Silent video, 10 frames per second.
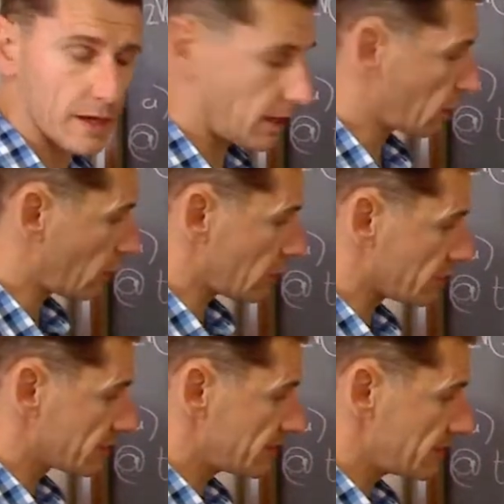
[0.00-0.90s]

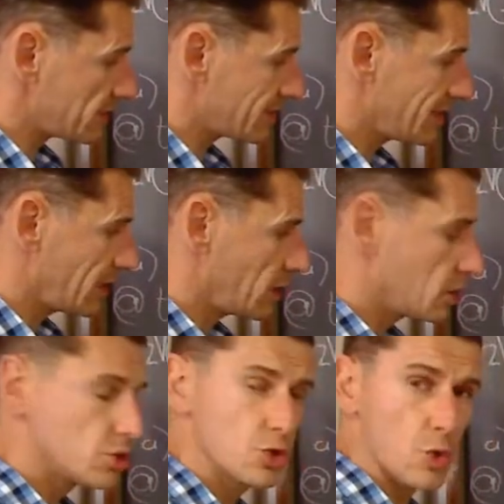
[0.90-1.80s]
Across this
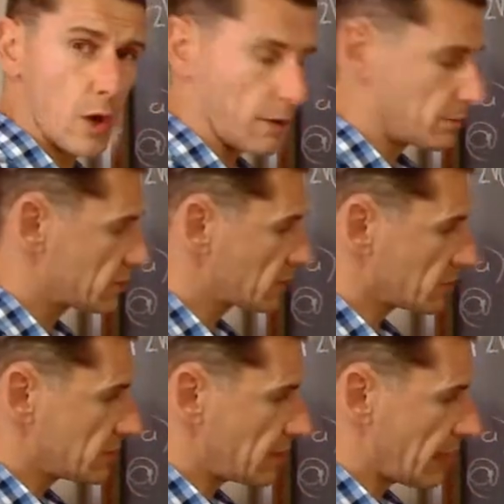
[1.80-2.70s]
2 ohms,
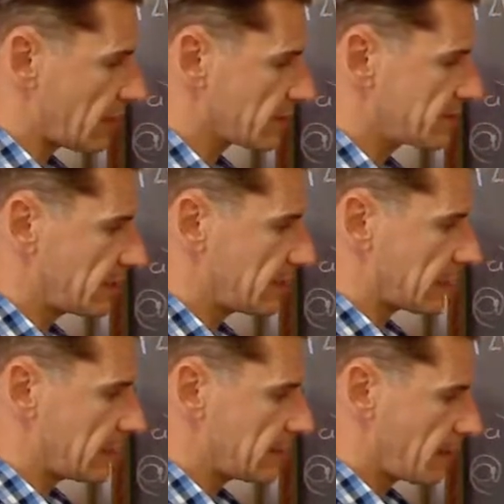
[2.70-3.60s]
because they are
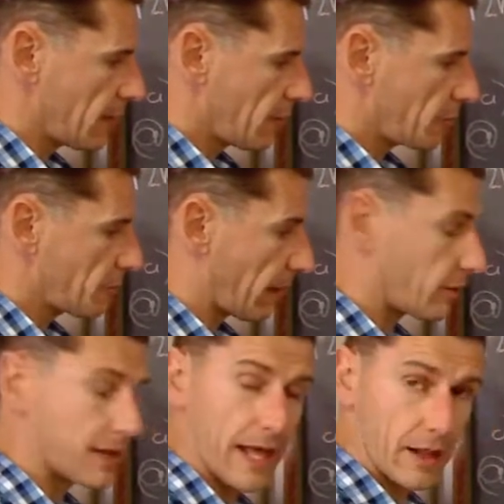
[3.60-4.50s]
sitting in
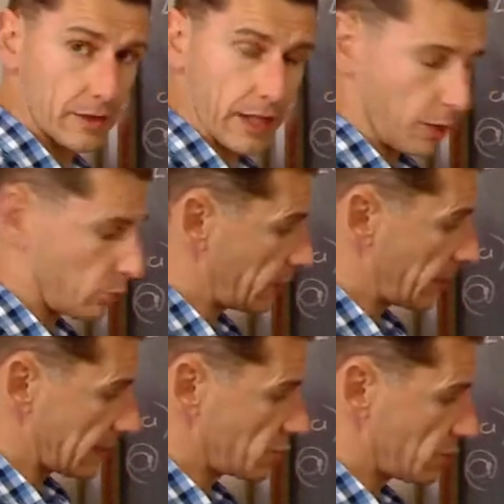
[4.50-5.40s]
parallel now with
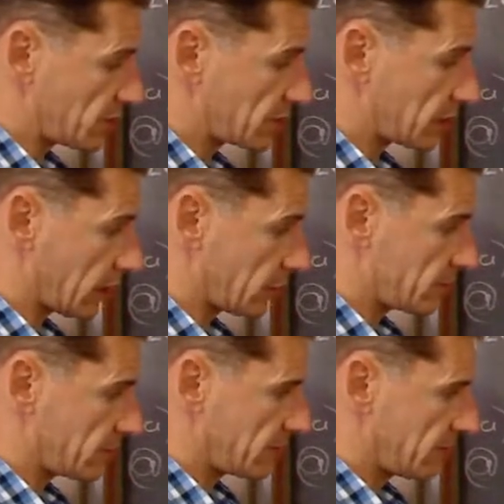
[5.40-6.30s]
that switch
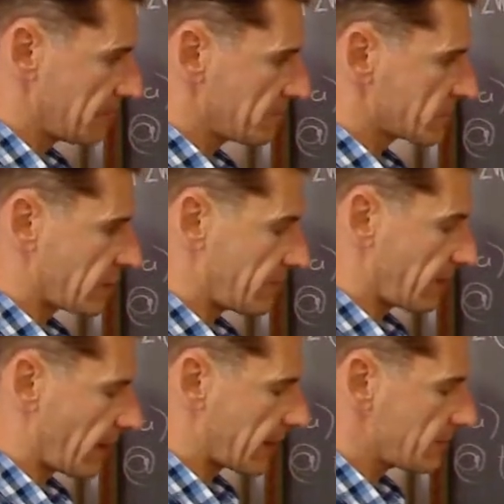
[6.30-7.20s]
closed. So if
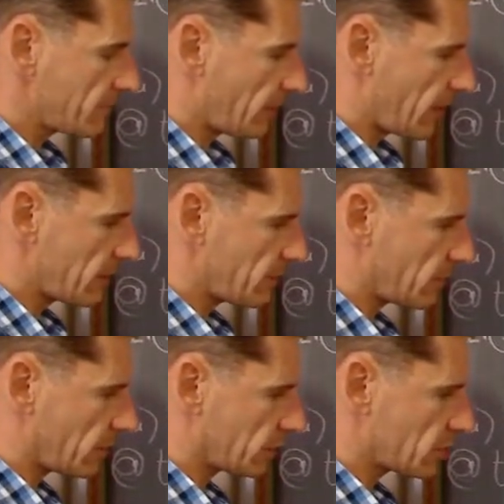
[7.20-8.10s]
I can find the
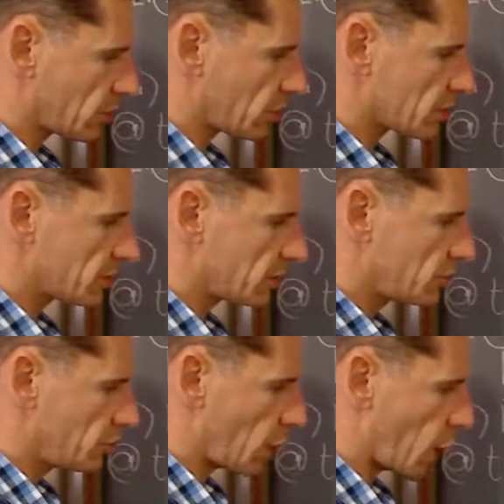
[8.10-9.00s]
voltage across the
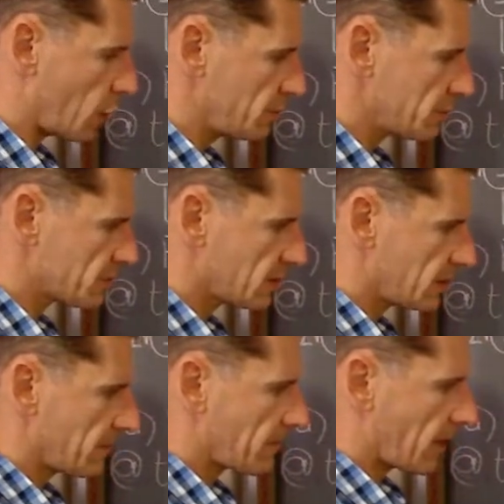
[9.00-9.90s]
2 ohms,
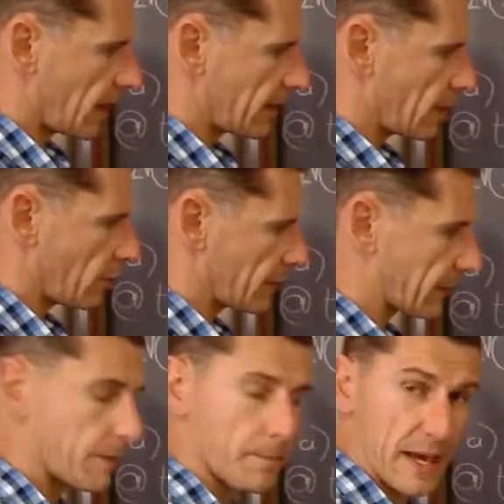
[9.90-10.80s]
I know what
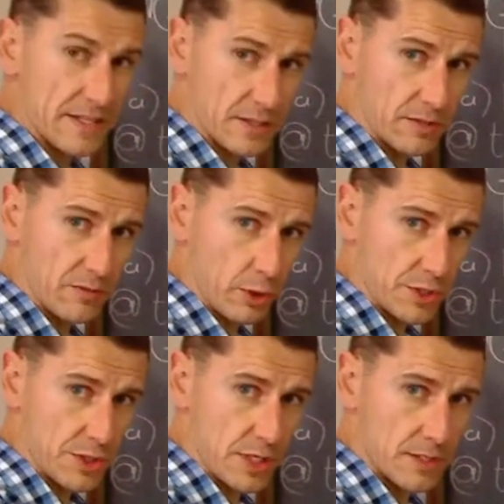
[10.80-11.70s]
the capacitor
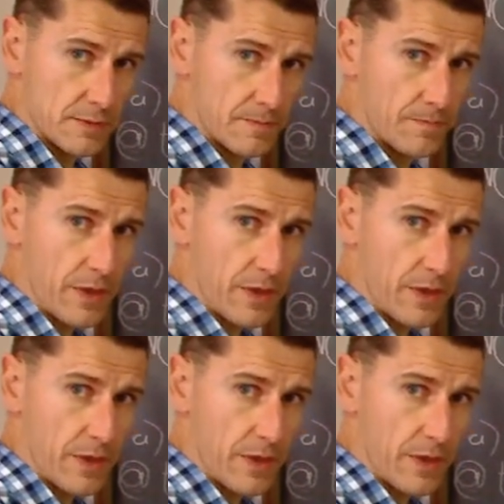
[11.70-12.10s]
voltage is.